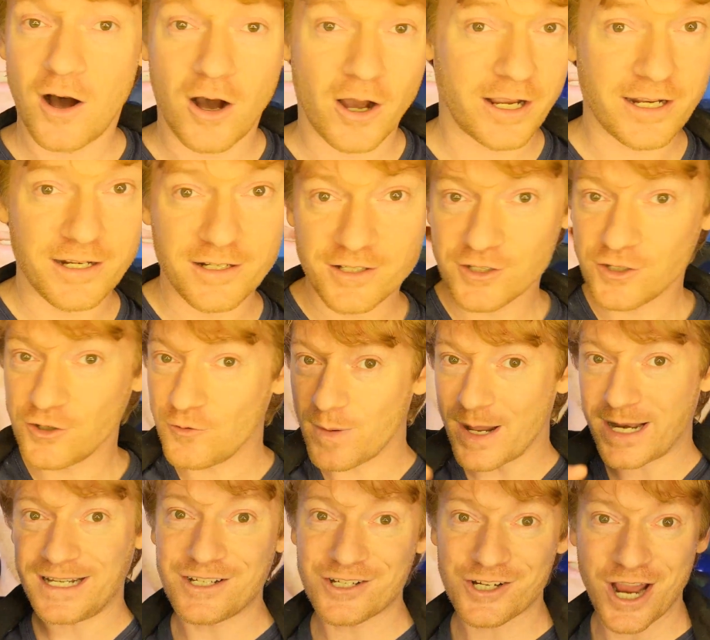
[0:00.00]
I can assume
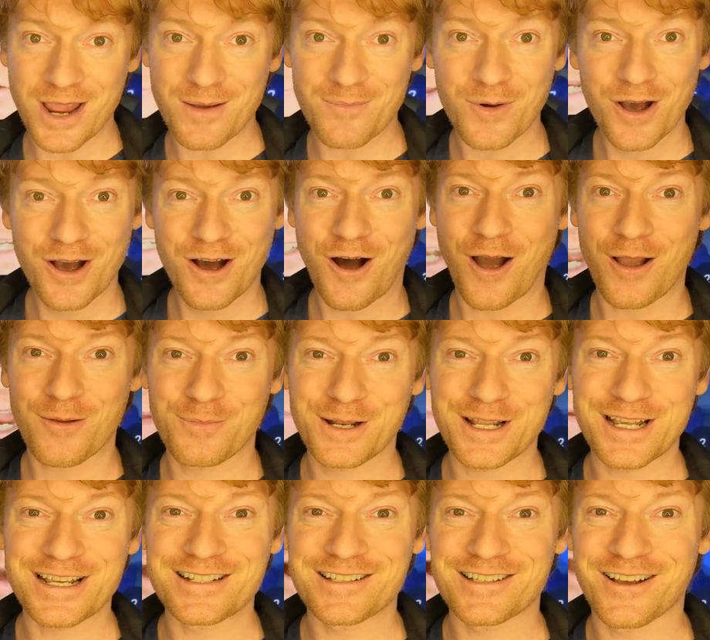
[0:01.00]
any shape I
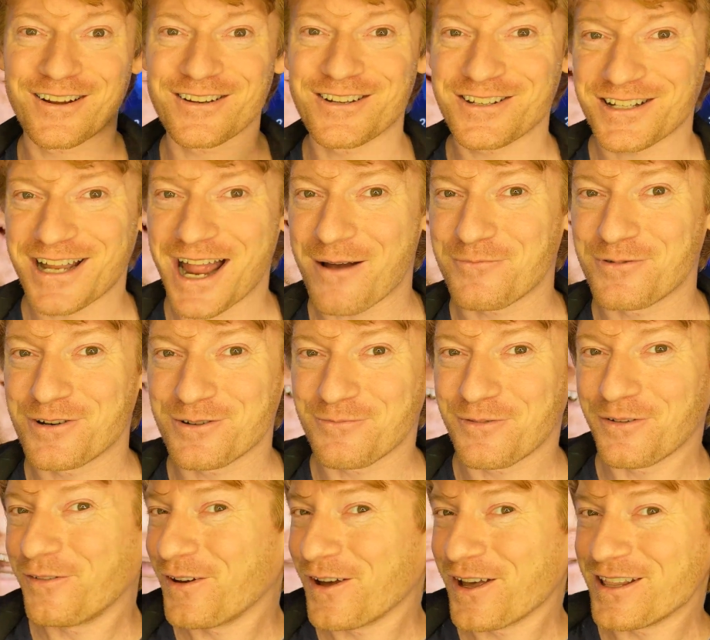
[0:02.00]
please. I just happen to
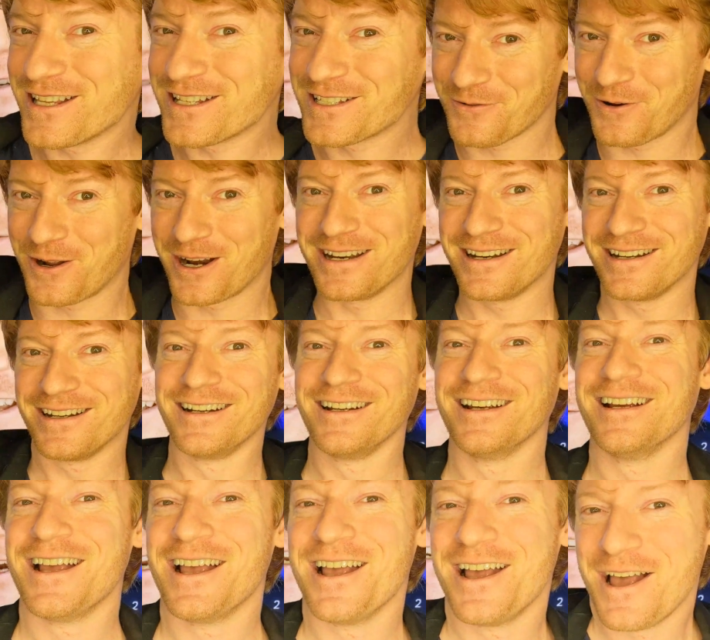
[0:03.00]
prefer this one.
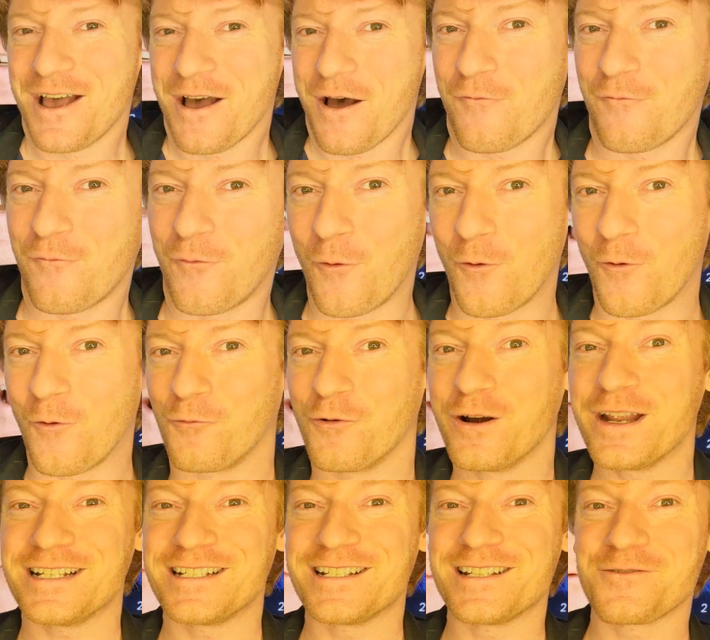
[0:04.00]
For
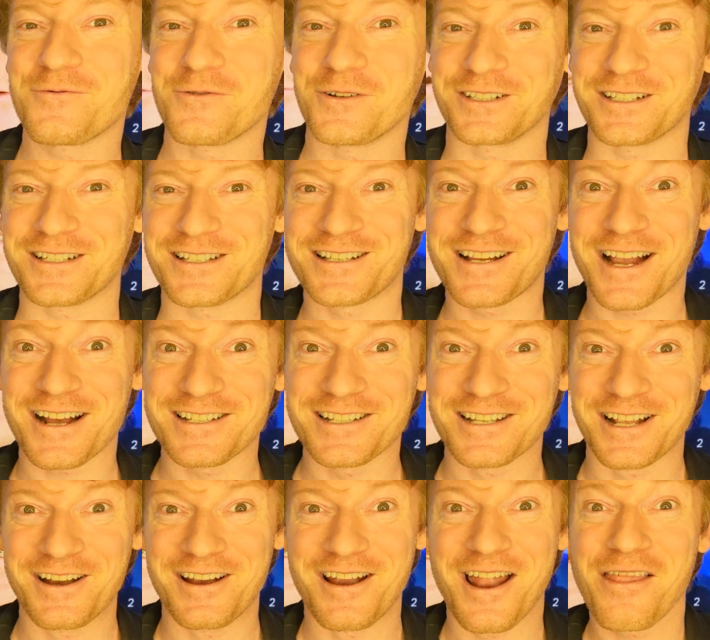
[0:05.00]
reasons we'll
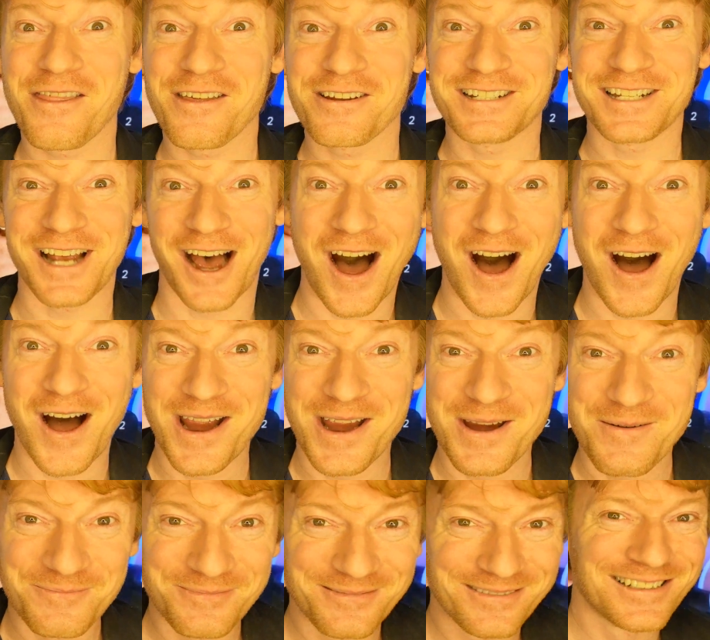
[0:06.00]
discuss another
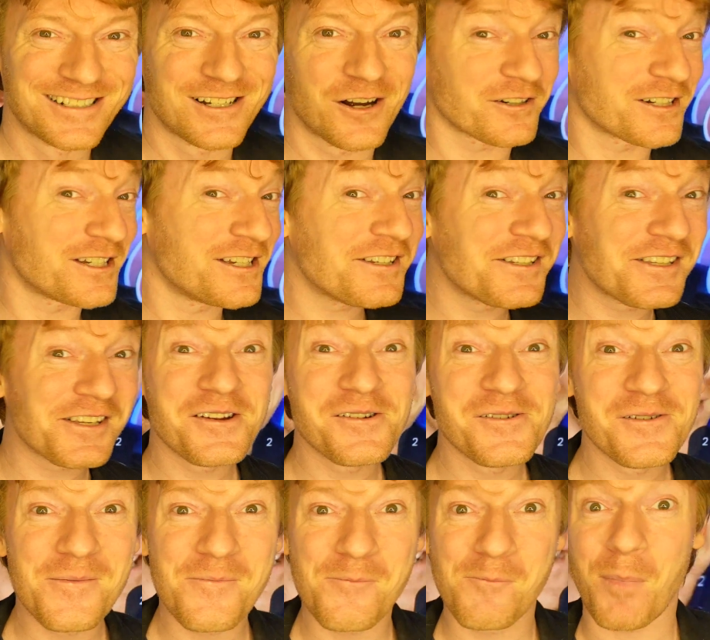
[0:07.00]
time. Talk to you soon.